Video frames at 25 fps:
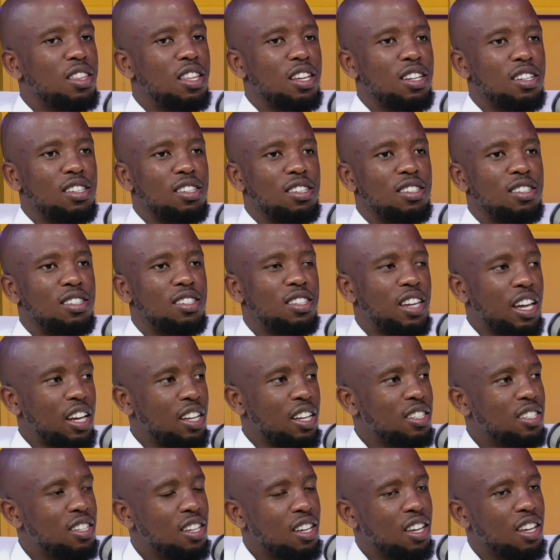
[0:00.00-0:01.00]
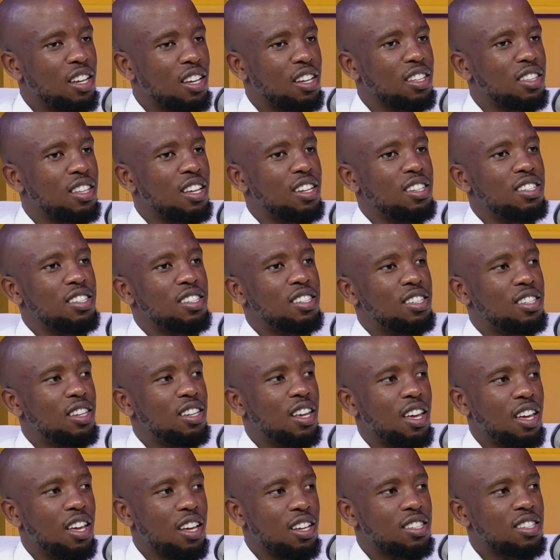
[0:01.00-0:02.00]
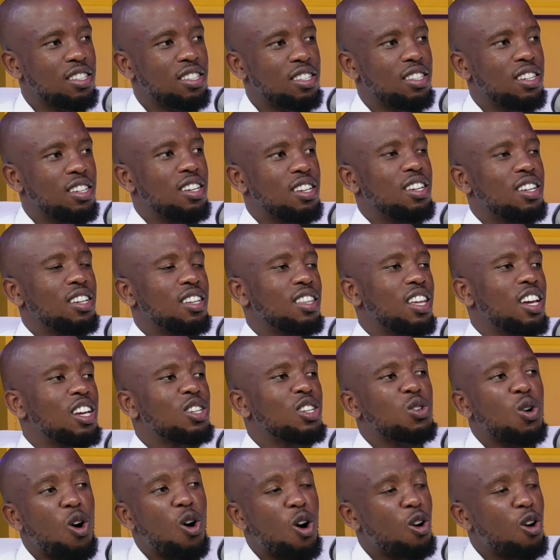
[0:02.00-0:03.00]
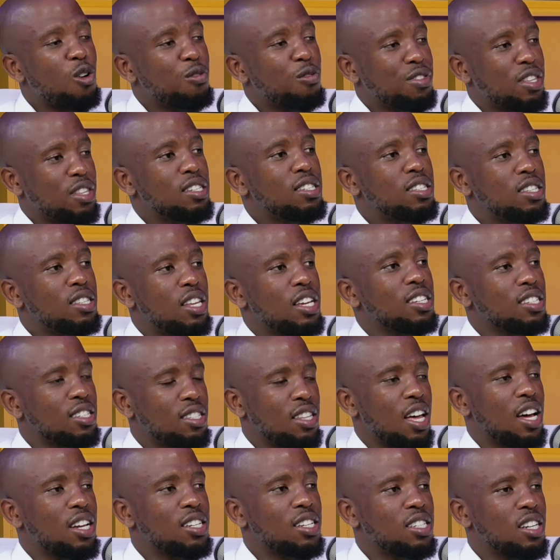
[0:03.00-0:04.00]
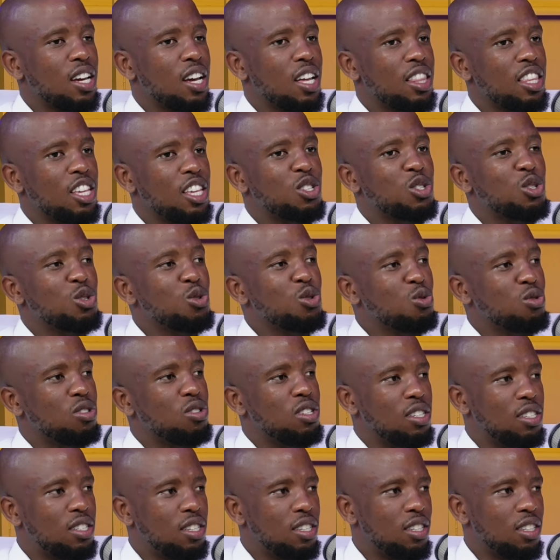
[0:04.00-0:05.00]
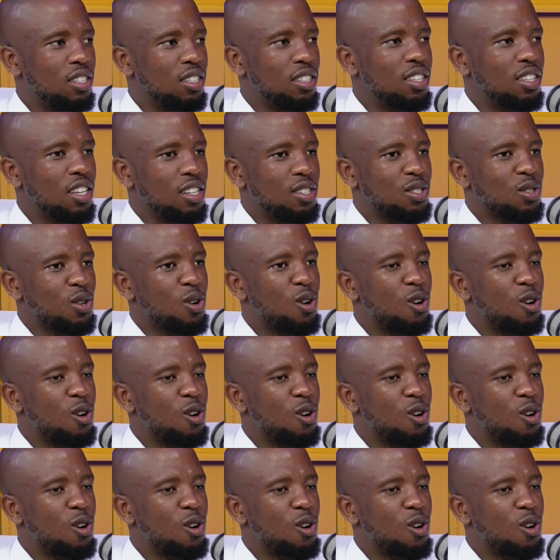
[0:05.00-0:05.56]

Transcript: there is dating, there is sex there is all of these things that there's nudity there's yeah.